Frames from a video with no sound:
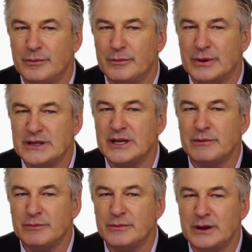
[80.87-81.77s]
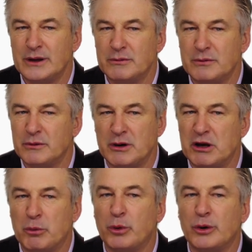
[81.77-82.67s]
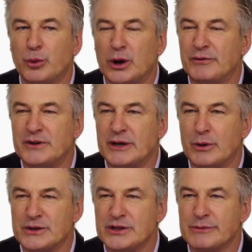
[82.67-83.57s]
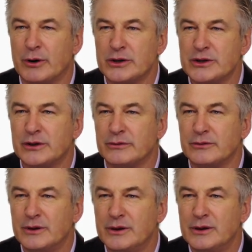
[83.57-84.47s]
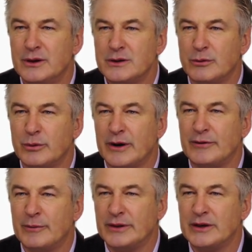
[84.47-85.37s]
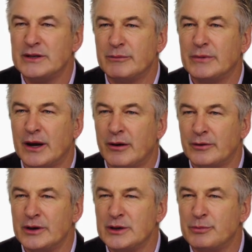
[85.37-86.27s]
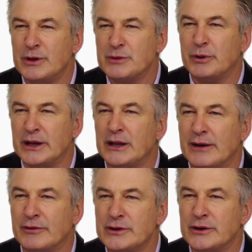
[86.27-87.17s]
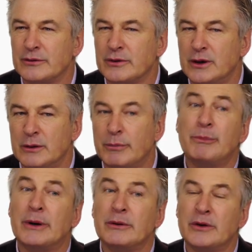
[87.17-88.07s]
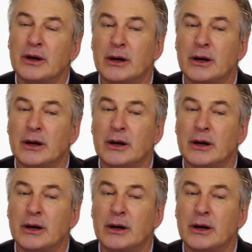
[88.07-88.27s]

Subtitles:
but Tim, it wouldn't work if Tim wasn't smart too. So we have to make the Tim character. He's pretty clever too. But